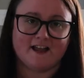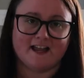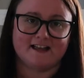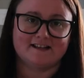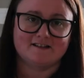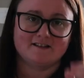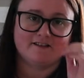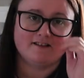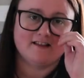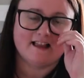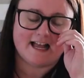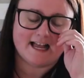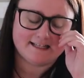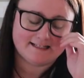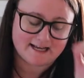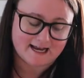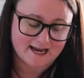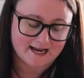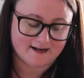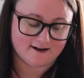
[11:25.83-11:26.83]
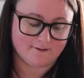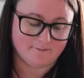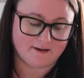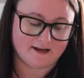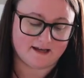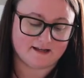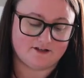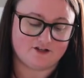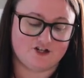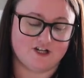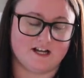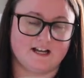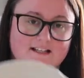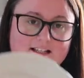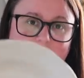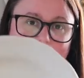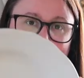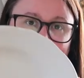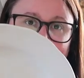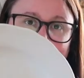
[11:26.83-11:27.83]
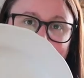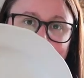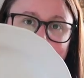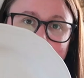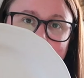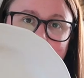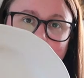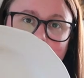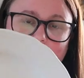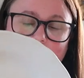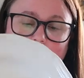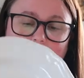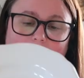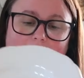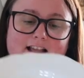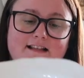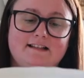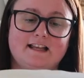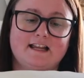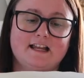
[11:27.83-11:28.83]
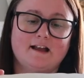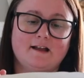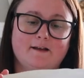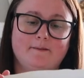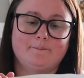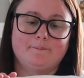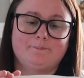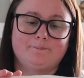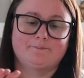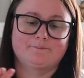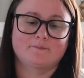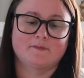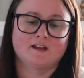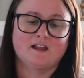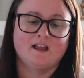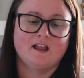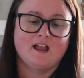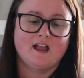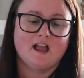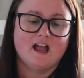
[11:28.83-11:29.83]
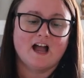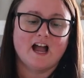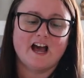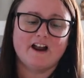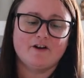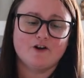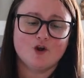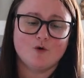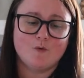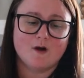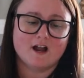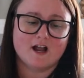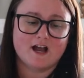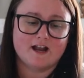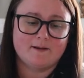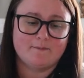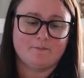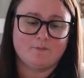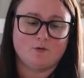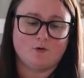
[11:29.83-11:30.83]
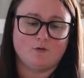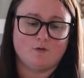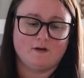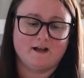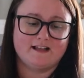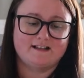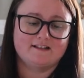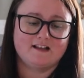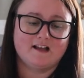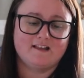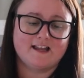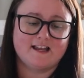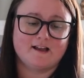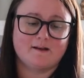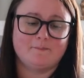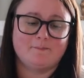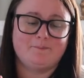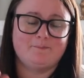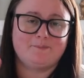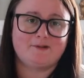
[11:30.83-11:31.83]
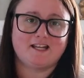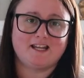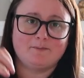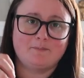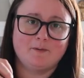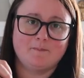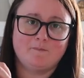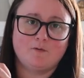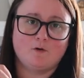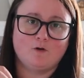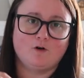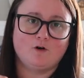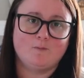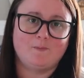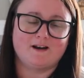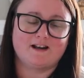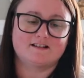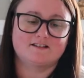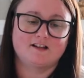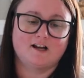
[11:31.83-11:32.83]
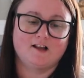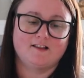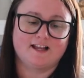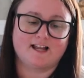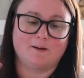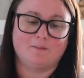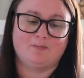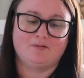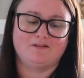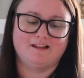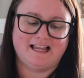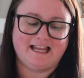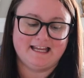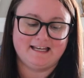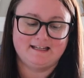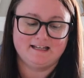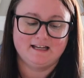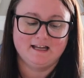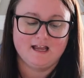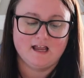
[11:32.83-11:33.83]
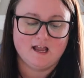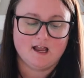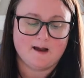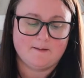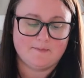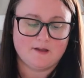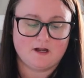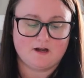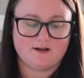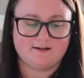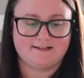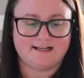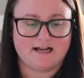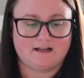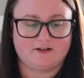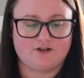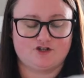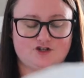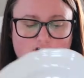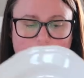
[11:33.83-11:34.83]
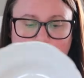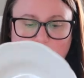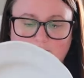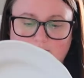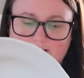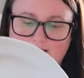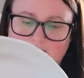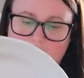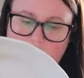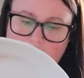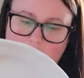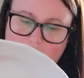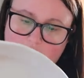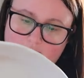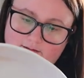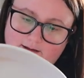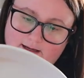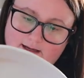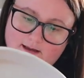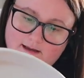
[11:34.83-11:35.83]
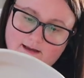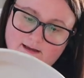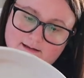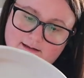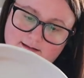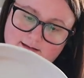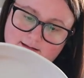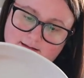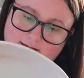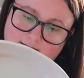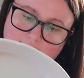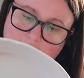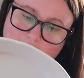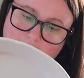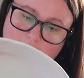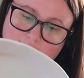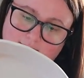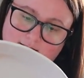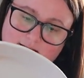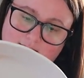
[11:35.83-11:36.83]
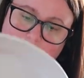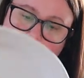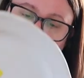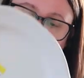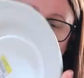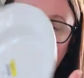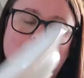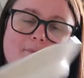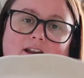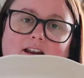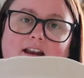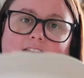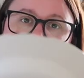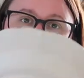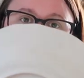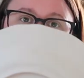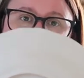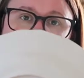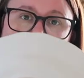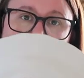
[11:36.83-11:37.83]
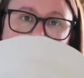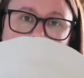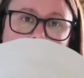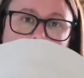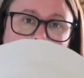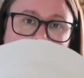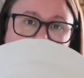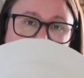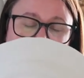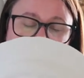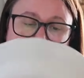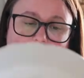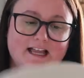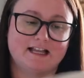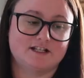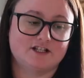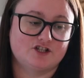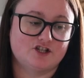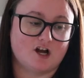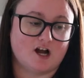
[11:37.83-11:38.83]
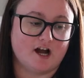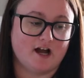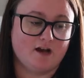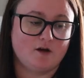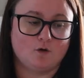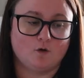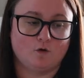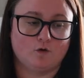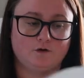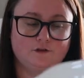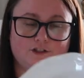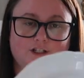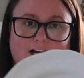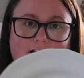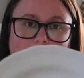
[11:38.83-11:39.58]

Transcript: okay, so the last item is just this little, it's like a I don't know what kind of bowl. It's not like a deep bowl, but it's not like a plate. I'm not exactly sure what they call these. But it is from Ikea. It's not old or